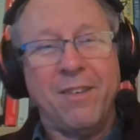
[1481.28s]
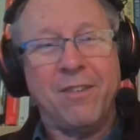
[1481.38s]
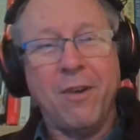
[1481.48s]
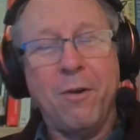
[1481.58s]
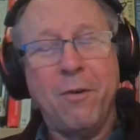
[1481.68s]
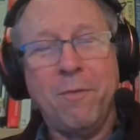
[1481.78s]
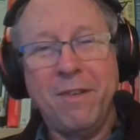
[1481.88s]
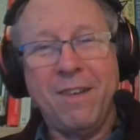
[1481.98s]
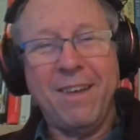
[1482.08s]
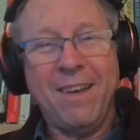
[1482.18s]
So
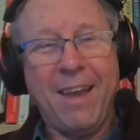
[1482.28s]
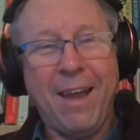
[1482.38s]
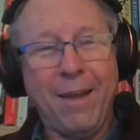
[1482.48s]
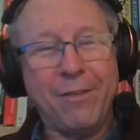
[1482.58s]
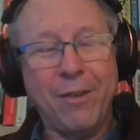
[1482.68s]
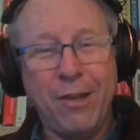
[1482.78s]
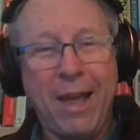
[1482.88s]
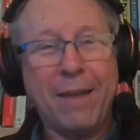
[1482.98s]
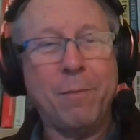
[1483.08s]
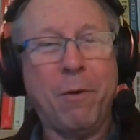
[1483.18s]
as the
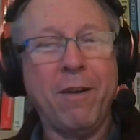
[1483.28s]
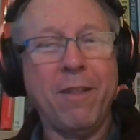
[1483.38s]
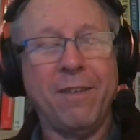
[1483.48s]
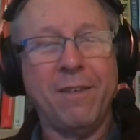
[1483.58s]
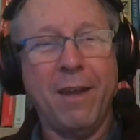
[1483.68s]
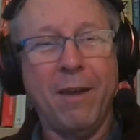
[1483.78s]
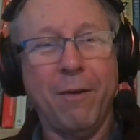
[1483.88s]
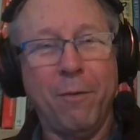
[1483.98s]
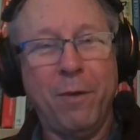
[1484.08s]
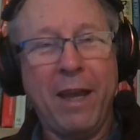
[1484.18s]
last part of the
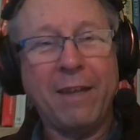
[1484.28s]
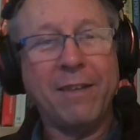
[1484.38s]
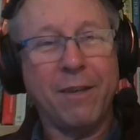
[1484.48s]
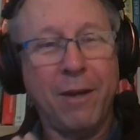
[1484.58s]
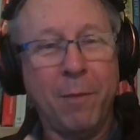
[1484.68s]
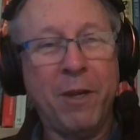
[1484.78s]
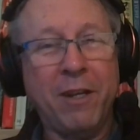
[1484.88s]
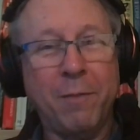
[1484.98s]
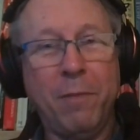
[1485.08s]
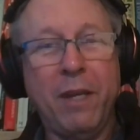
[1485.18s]
sale, we had to come in
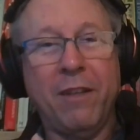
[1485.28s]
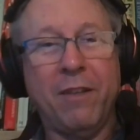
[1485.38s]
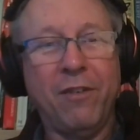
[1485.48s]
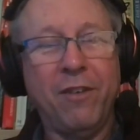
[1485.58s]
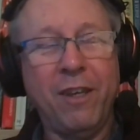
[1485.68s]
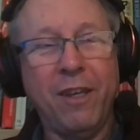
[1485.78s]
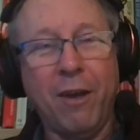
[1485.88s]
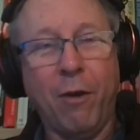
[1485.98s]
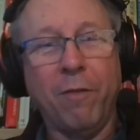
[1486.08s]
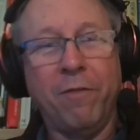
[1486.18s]
and meet the
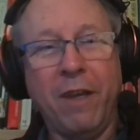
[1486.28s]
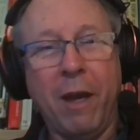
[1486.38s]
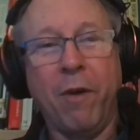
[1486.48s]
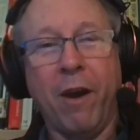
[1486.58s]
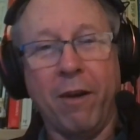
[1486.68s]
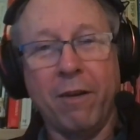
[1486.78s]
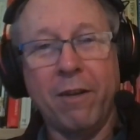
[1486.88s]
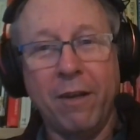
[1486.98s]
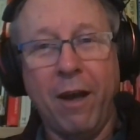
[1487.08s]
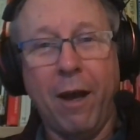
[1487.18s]
CEO of VMware,
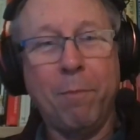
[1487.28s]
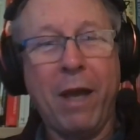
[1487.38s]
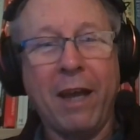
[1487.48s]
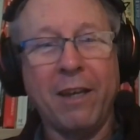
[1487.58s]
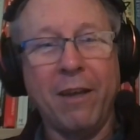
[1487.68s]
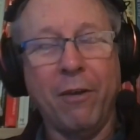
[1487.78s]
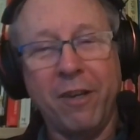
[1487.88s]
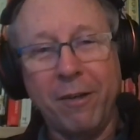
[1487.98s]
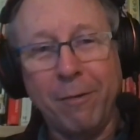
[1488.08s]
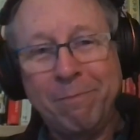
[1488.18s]
uh, Pat
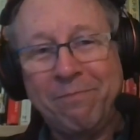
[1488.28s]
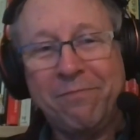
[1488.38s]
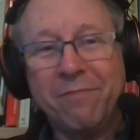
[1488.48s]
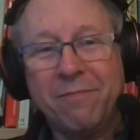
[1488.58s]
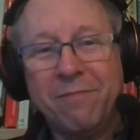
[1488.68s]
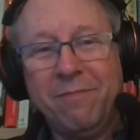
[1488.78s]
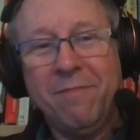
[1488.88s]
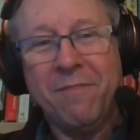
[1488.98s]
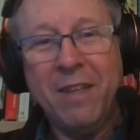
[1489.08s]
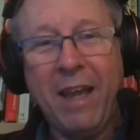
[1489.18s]
Gelsinger
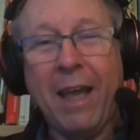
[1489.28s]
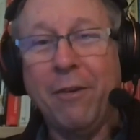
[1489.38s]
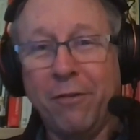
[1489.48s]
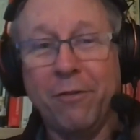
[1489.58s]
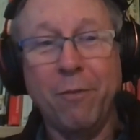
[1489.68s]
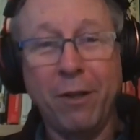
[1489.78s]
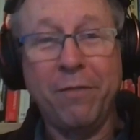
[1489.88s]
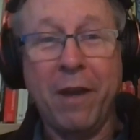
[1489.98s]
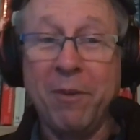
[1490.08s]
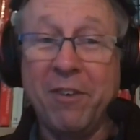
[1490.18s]
and who's really
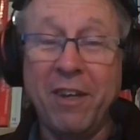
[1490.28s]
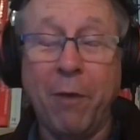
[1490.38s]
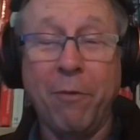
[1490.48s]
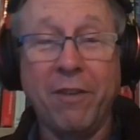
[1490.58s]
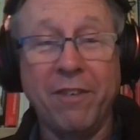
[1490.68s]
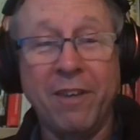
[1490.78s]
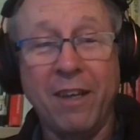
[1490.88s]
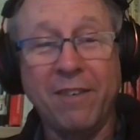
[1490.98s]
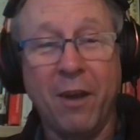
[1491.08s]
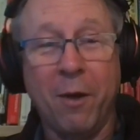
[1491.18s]
famous. He now runs
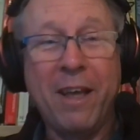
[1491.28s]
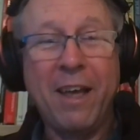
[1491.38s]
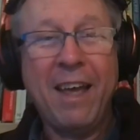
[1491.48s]
Intel.